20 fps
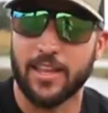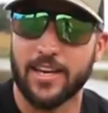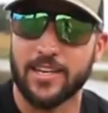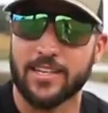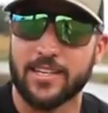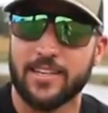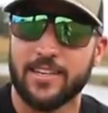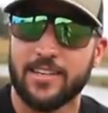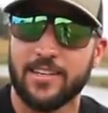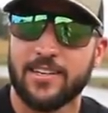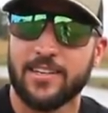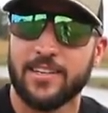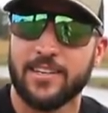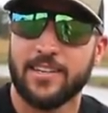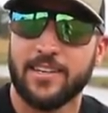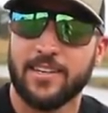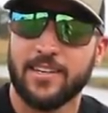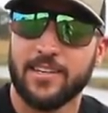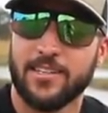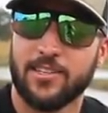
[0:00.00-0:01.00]
like,
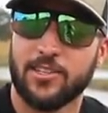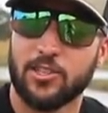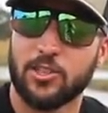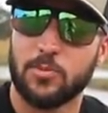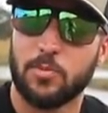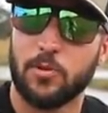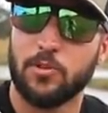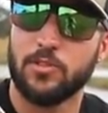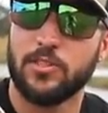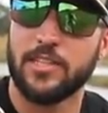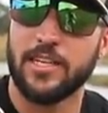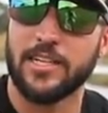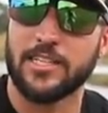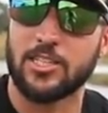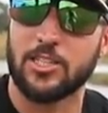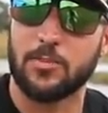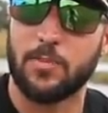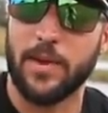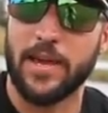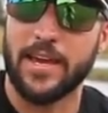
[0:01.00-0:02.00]
they're supposed to
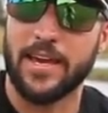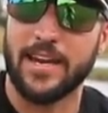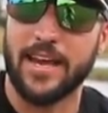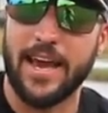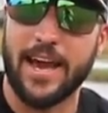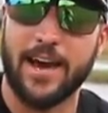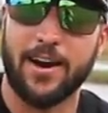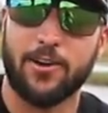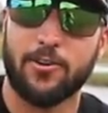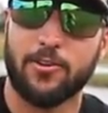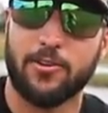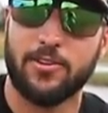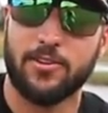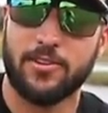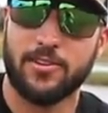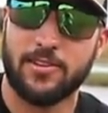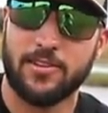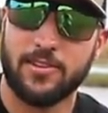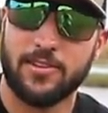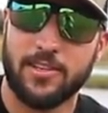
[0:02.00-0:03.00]
expand out
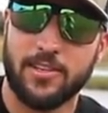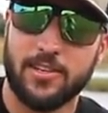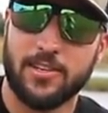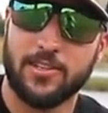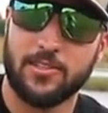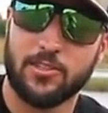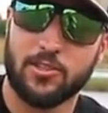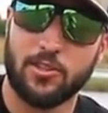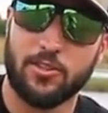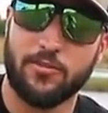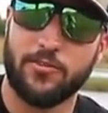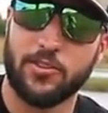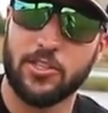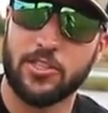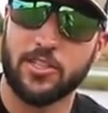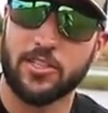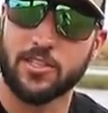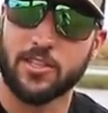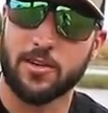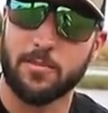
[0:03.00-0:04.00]
so the fish
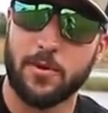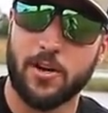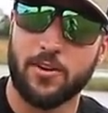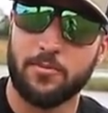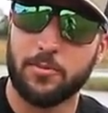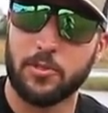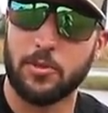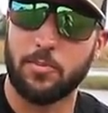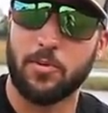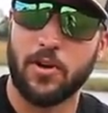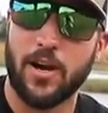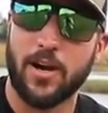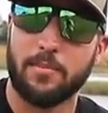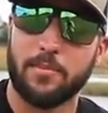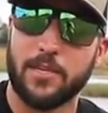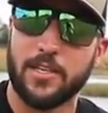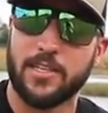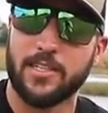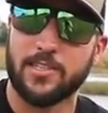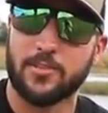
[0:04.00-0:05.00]
doesn't come off. But the problem
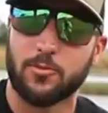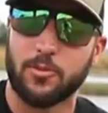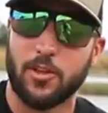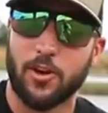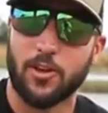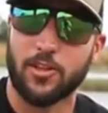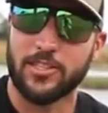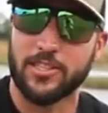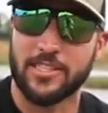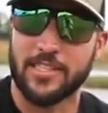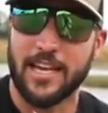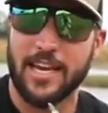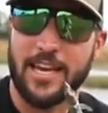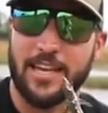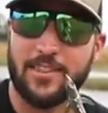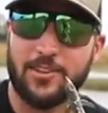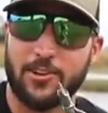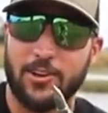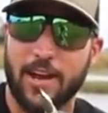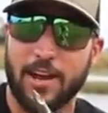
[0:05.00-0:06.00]
is with all the
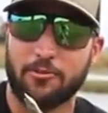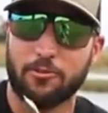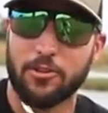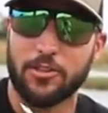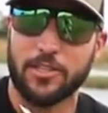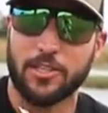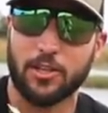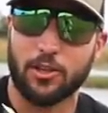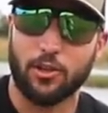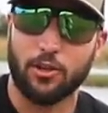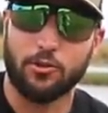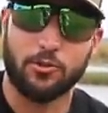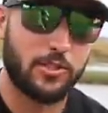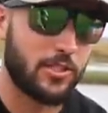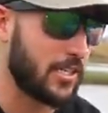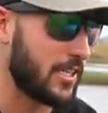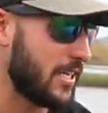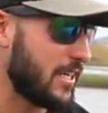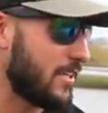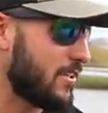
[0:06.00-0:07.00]
sand, they're not really
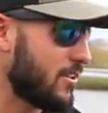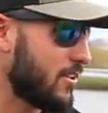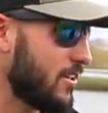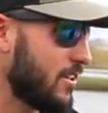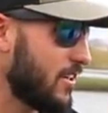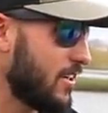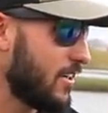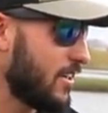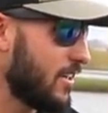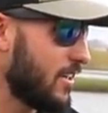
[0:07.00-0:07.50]
closing either.